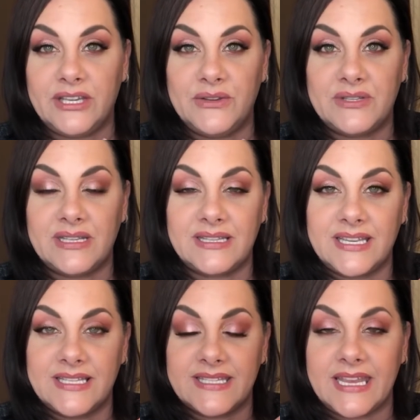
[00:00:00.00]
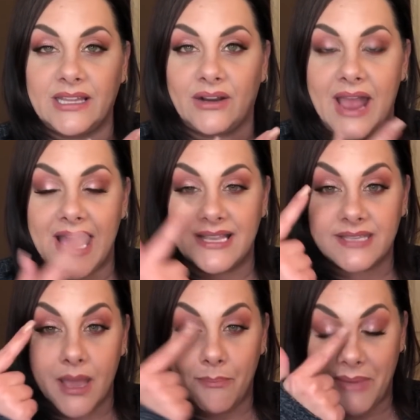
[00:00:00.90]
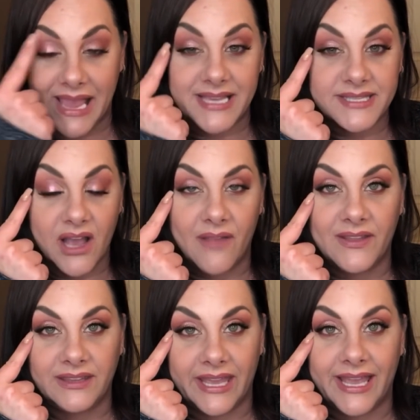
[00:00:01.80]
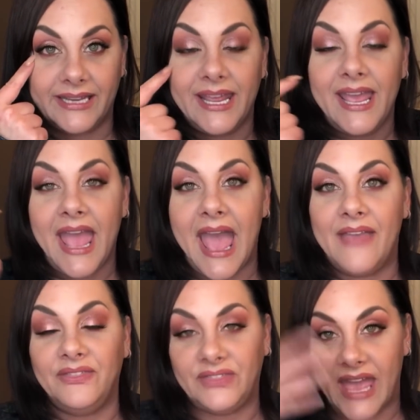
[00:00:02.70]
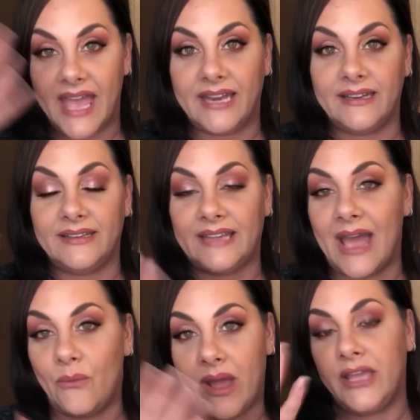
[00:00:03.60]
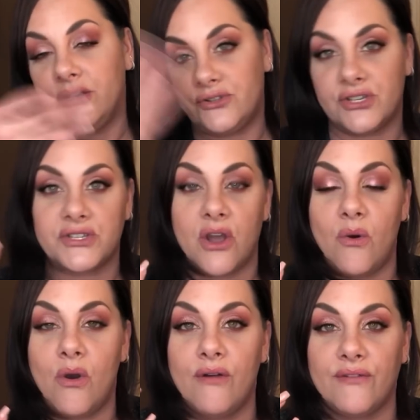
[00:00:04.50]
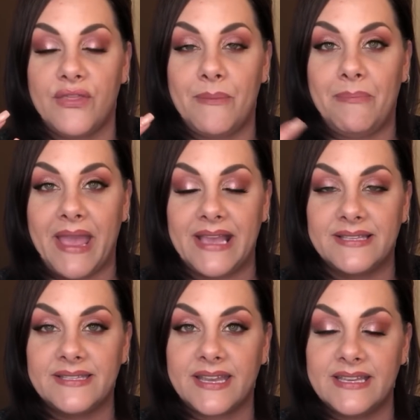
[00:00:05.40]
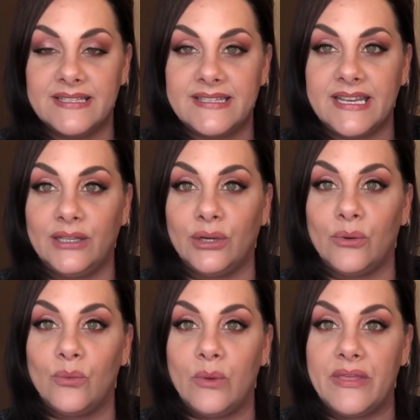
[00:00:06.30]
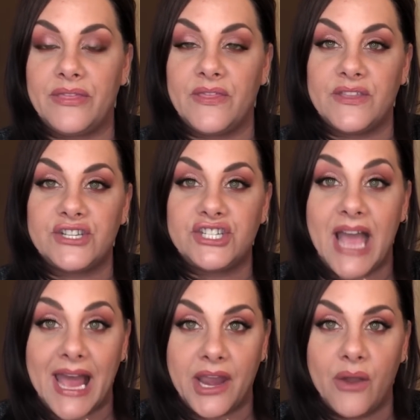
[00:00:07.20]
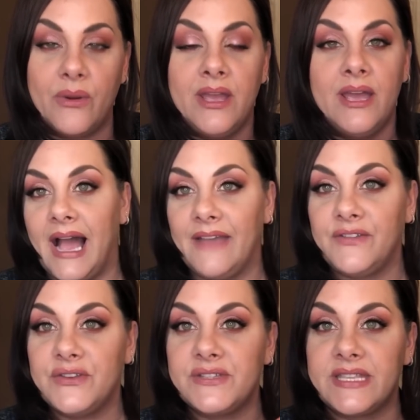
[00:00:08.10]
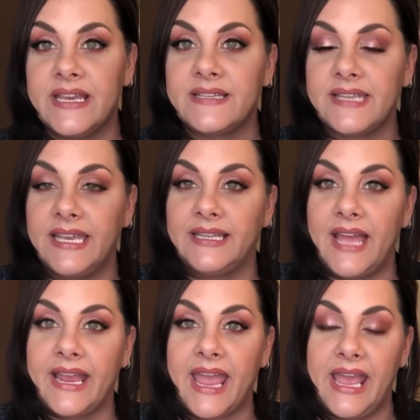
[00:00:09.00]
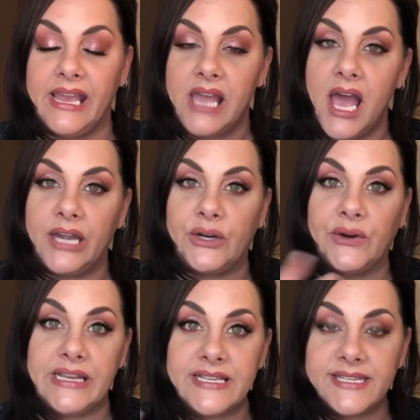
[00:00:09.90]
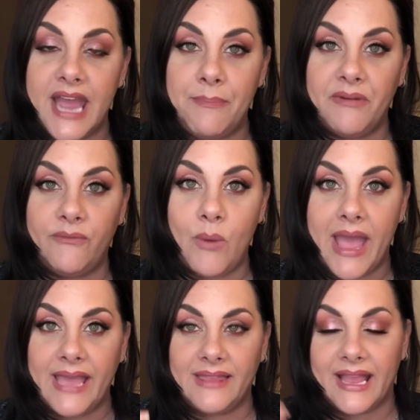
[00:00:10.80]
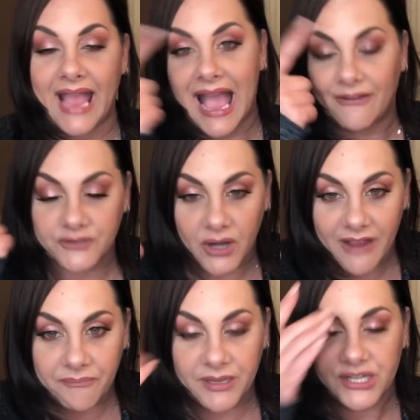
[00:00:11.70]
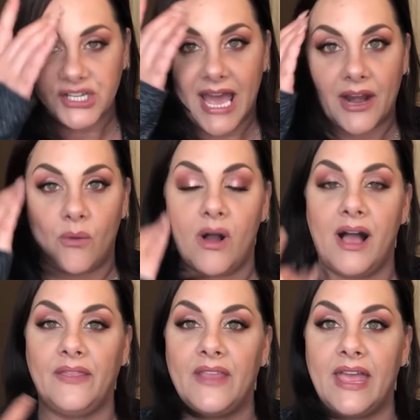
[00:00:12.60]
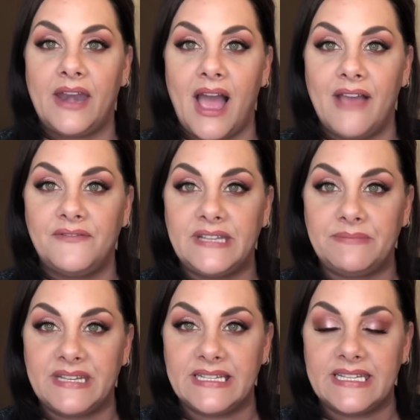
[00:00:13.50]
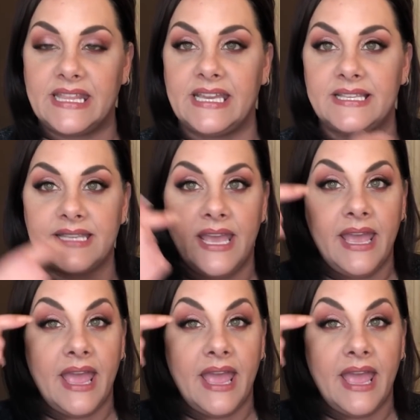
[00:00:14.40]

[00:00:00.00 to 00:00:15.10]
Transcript: to use this concealer as a base on the lid, and then that way you just go over the base concealer with the shadow. I've used this in like a cut crease type of way, like after I've put shadow on, then I've dipped into this